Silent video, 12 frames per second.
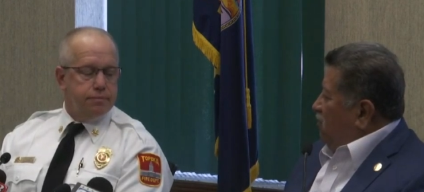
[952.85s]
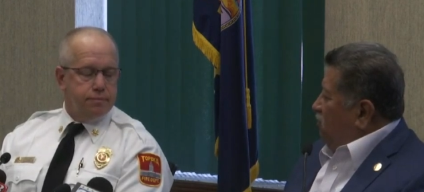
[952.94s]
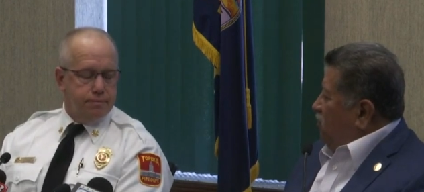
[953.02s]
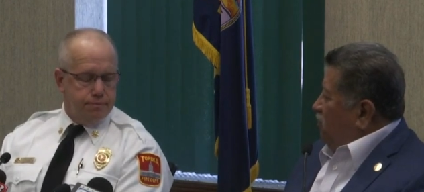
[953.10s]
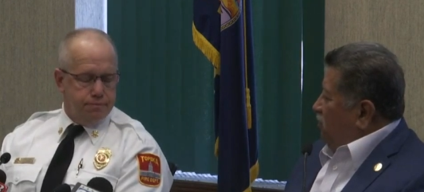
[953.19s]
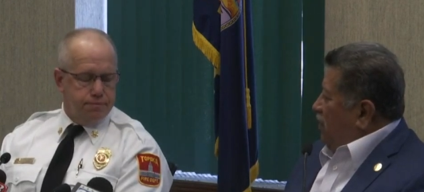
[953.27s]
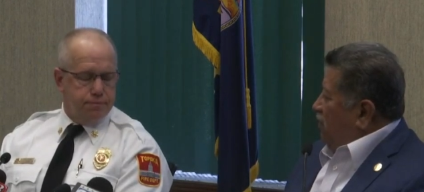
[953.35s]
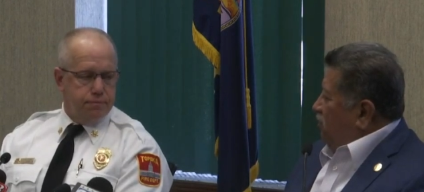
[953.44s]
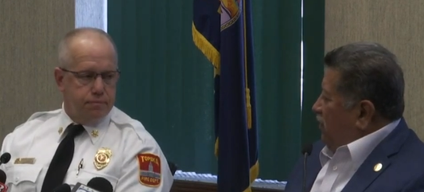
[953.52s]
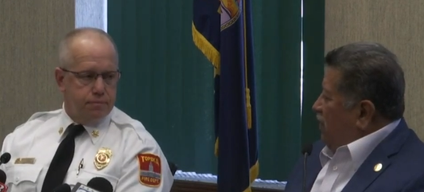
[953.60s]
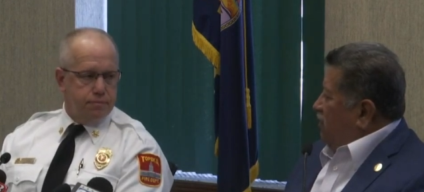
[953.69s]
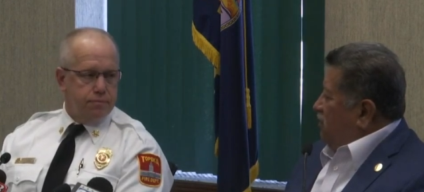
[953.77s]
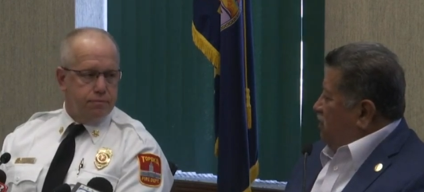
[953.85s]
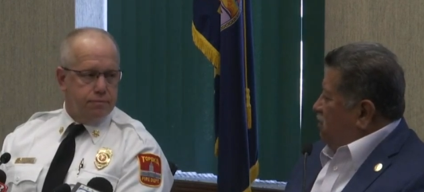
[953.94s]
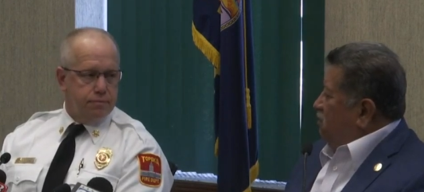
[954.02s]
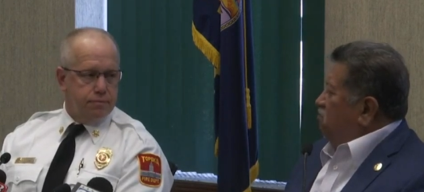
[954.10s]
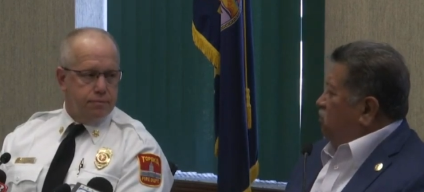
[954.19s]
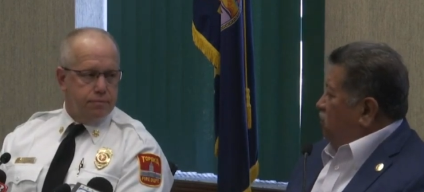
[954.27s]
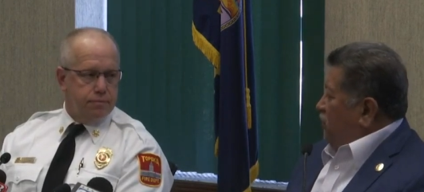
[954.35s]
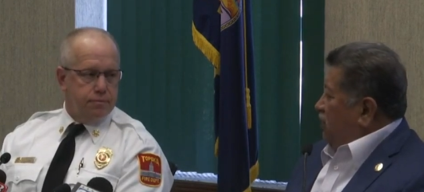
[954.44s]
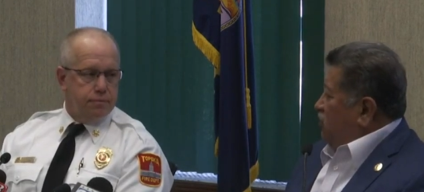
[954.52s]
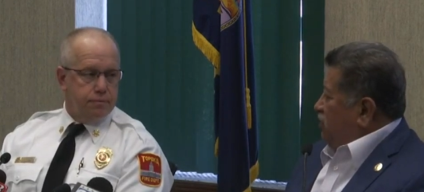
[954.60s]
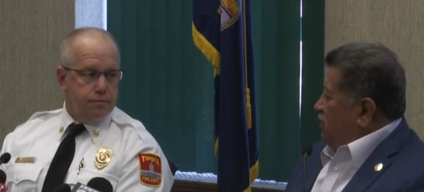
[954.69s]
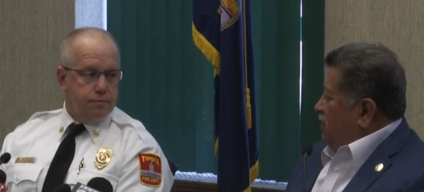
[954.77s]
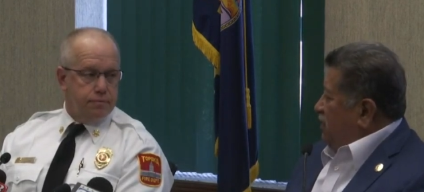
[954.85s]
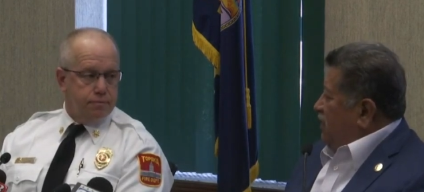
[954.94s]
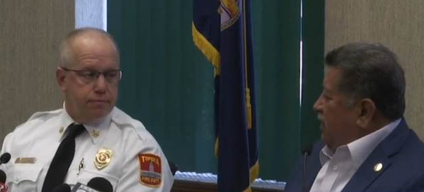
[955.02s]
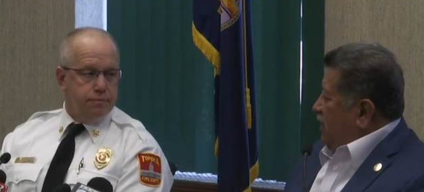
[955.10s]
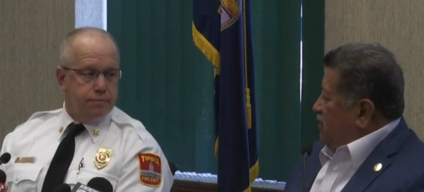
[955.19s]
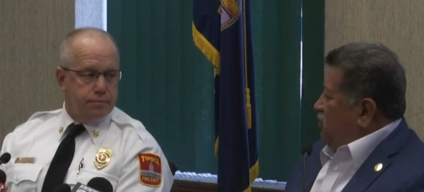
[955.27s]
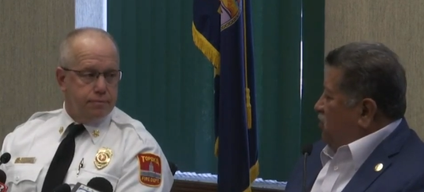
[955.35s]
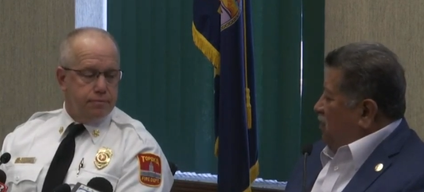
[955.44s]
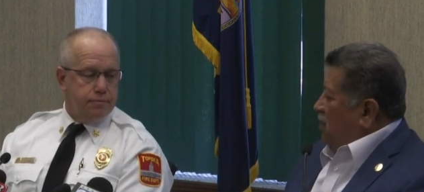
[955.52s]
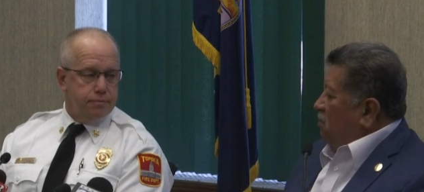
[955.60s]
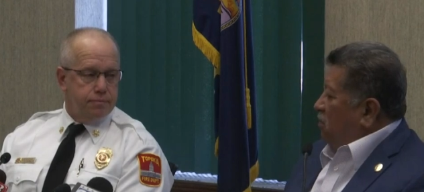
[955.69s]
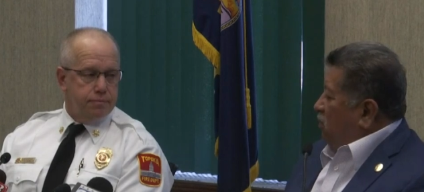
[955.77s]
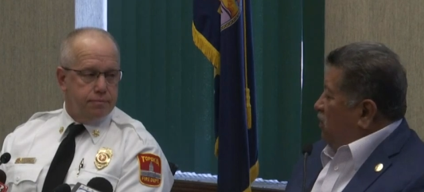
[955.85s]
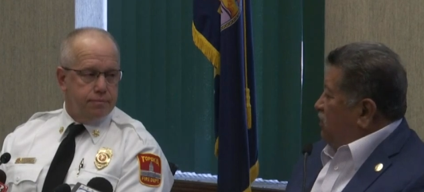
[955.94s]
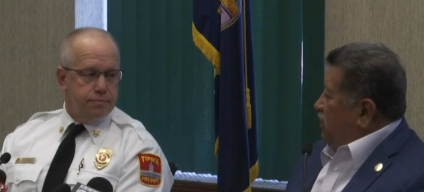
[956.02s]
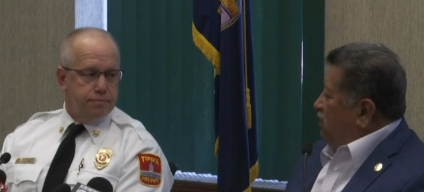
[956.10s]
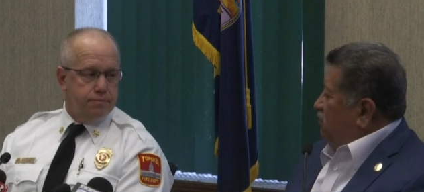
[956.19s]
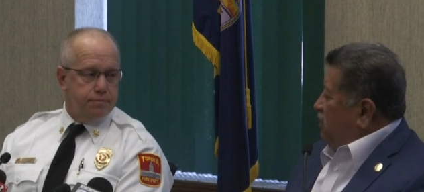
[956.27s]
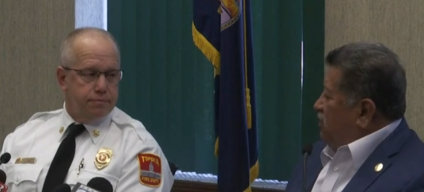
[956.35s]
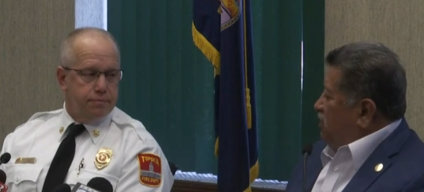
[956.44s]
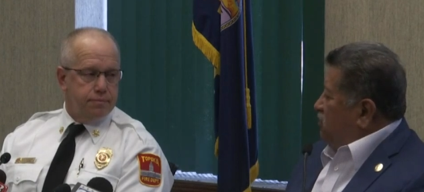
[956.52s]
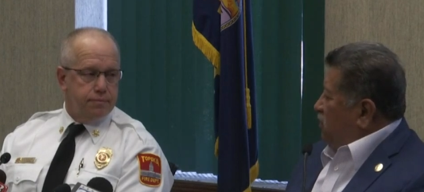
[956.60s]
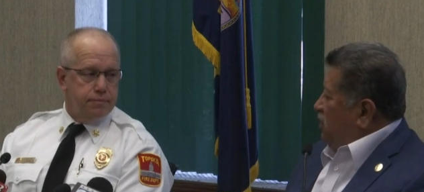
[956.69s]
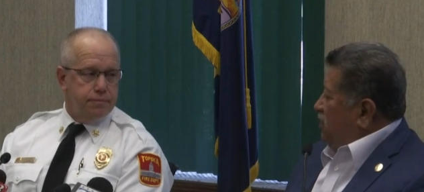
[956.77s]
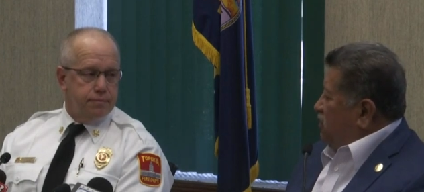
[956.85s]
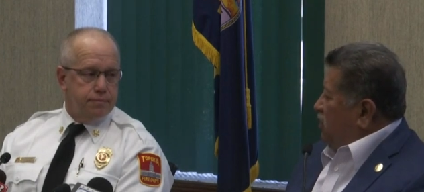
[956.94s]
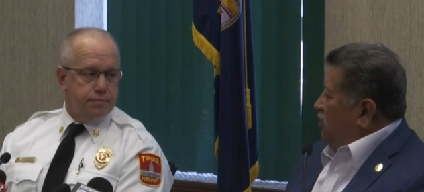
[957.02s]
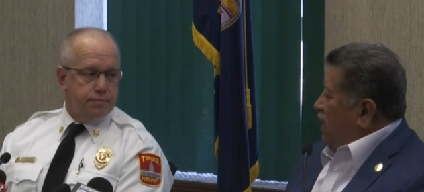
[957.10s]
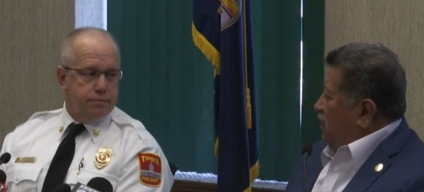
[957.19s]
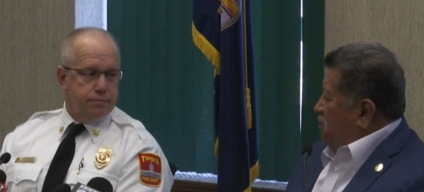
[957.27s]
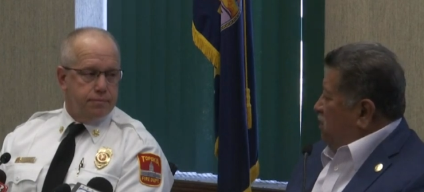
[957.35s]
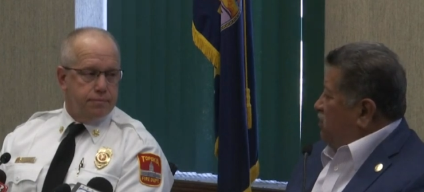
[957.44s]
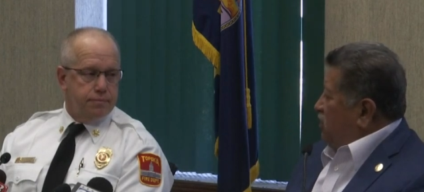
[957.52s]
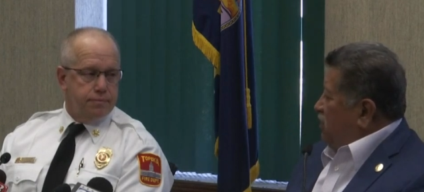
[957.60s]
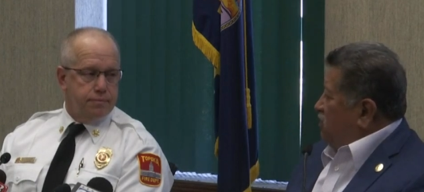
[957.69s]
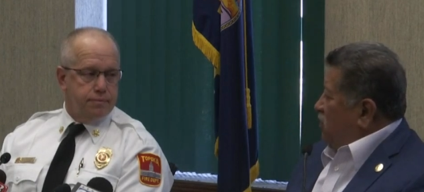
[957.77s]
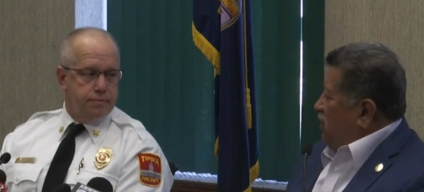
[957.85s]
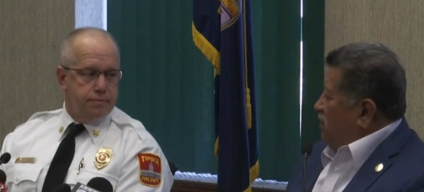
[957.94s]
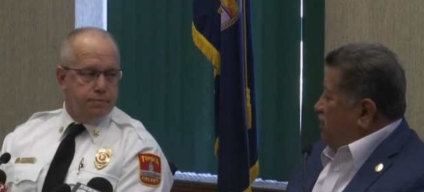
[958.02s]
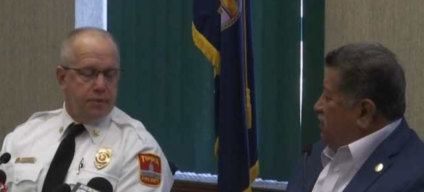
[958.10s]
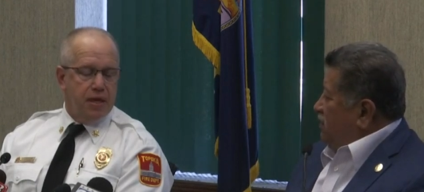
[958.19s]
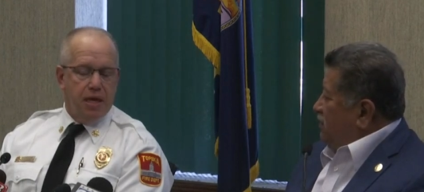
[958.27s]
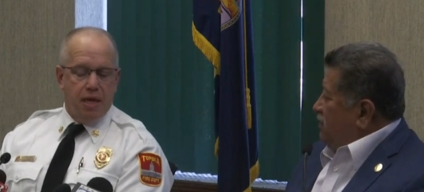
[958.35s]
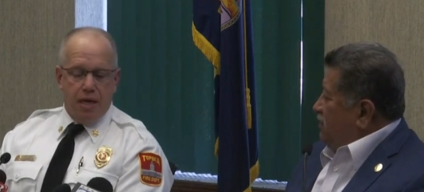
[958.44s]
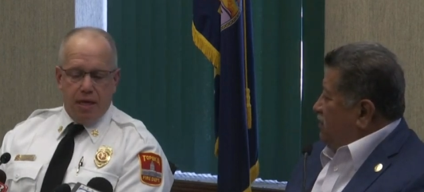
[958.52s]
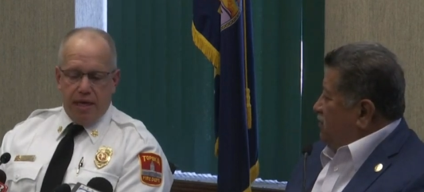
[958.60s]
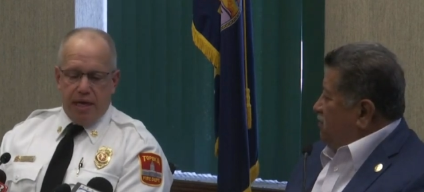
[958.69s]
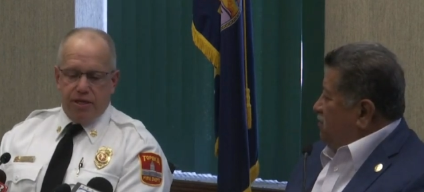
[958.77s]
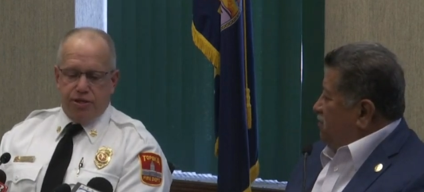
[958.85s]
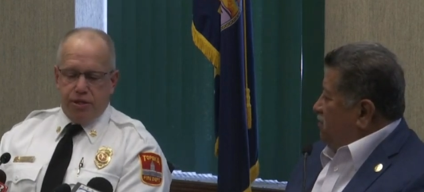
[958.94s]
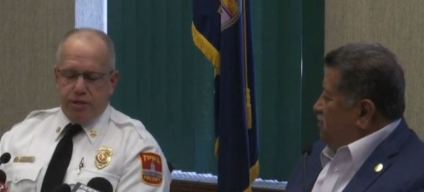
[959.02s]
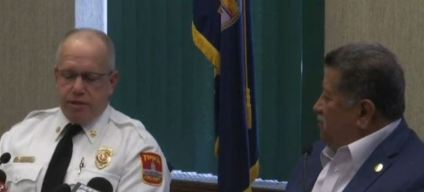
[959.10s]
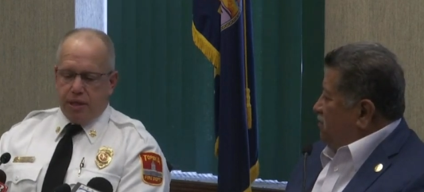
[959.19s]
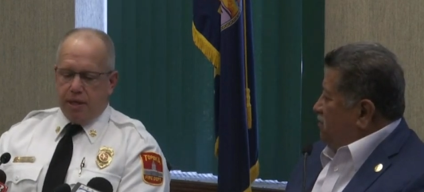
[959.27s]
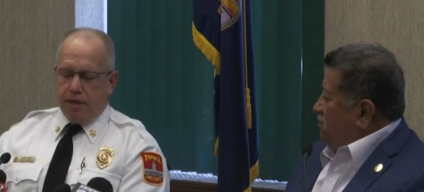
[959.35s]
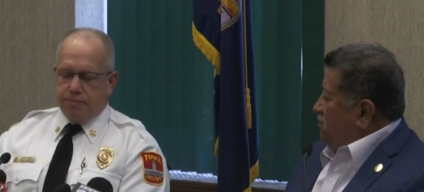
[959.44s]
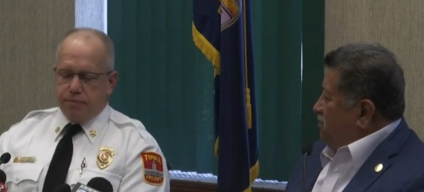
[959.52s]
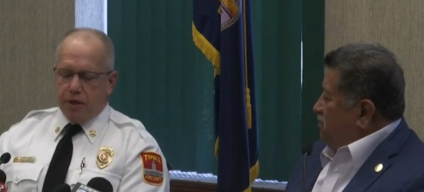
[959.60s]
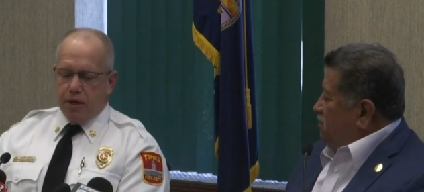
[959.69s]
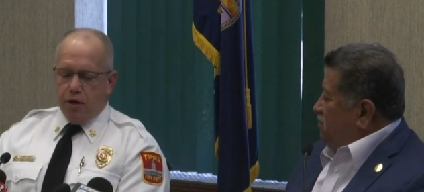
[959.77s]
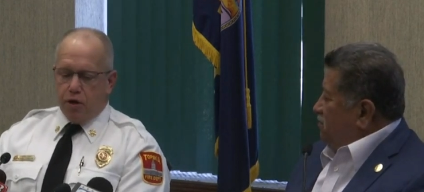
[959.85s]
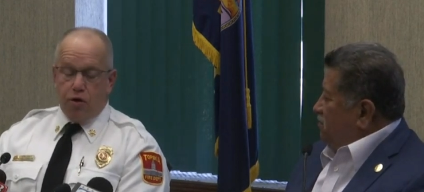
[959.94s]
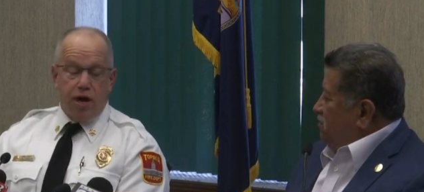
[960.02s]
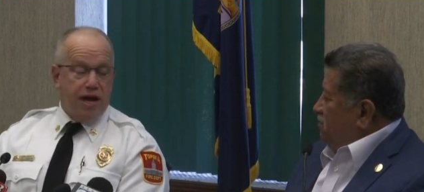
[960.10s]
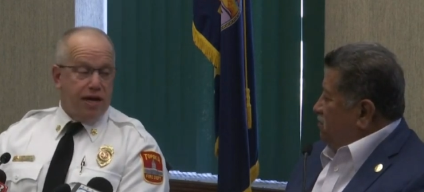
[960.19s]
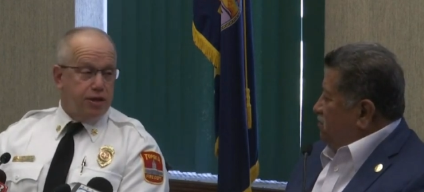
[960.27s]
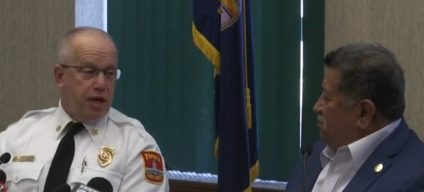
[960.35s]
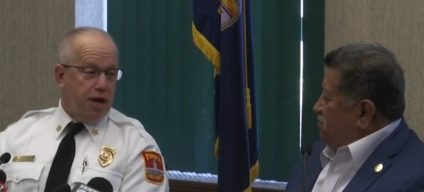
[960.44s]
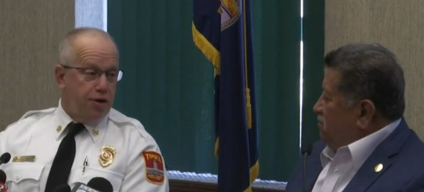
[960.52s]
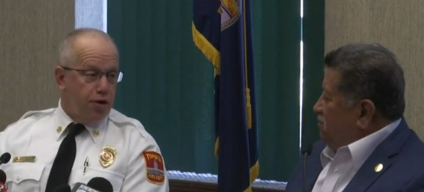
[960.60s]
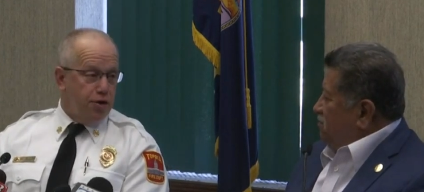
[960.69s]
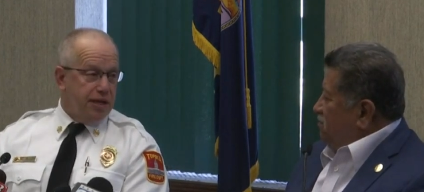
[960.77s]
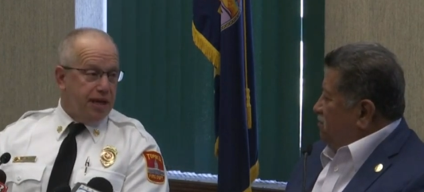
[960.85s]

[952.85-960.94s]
Speaker 1: for the firefighter profession, and so I'm appreciative that she's with us on that commission as well.
Speaker 2: Yeah, she's uh, her and I actually hired on